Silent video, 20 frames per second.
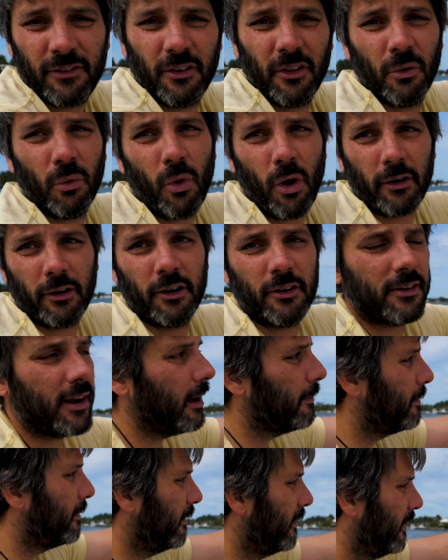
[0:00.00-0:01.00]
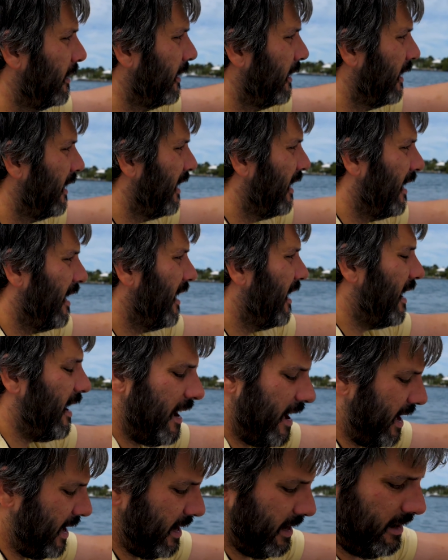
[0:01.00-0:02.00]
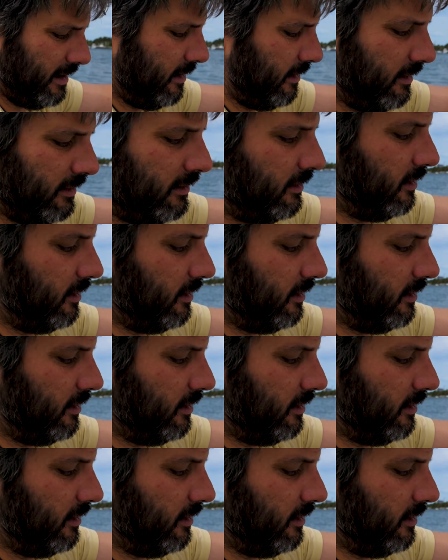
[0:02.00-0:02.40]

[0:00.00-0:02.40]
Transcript: for the water drop. I